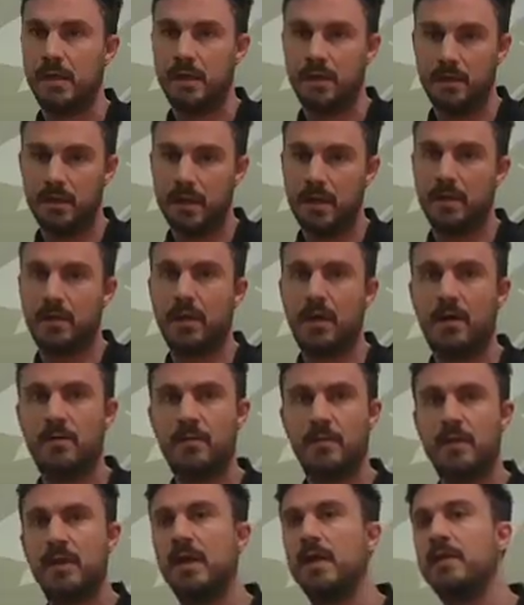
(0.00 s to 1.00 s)
and like how
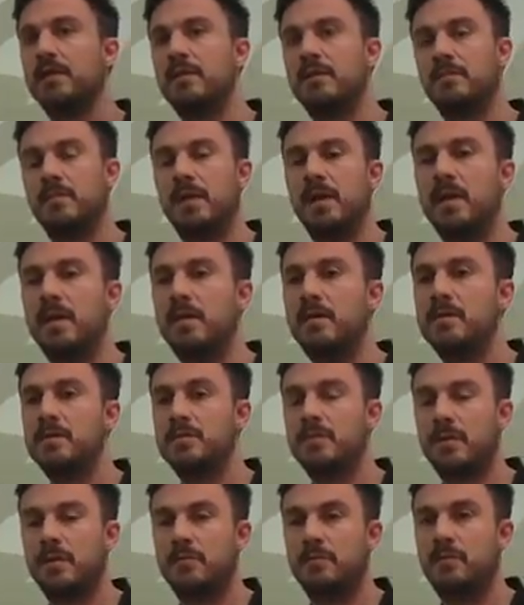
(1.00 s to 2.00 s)
the gun
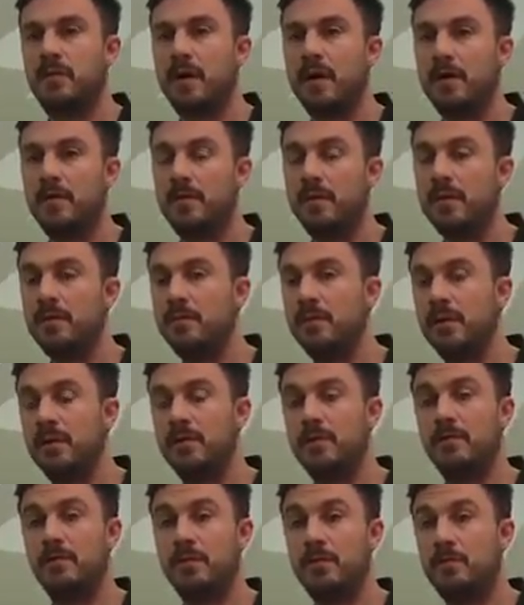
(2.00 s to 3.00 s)
behaves when you're firing, when
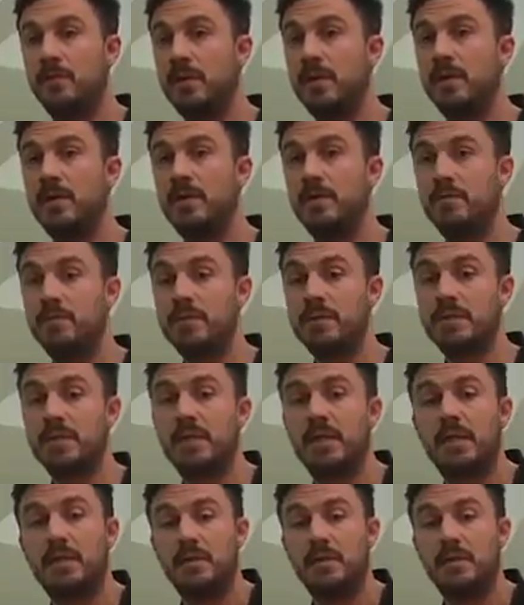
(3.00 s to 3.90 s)
you're doing reloads.